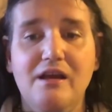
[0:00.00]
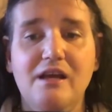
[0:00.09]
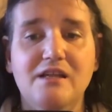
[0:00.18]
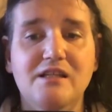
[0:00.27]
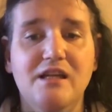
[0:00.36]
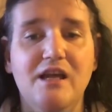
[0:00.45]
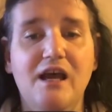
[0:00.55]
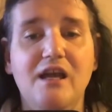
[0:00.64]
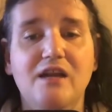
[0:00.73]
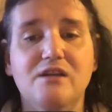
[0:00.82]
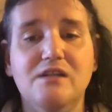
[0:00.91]
and
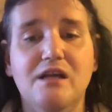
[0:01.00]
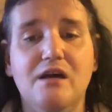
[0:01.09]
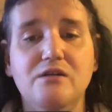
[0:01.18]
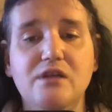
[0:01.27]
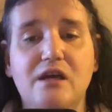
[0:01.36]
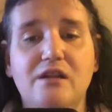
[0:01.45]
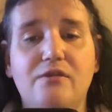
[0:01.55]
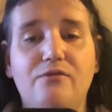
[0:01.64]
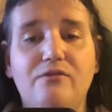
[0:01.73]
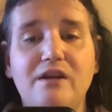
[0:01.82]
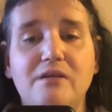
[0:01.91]
denying yourselves of the
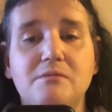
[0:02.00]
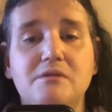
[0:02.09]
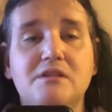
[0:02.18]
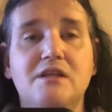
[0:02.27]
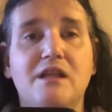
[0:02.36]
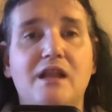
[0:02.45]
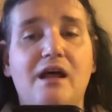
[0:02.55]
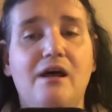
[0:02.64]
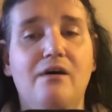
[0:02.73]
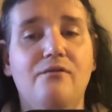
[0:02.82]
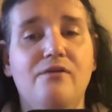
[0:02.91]
freedom to
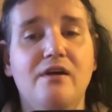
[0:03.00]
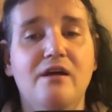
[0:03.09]
love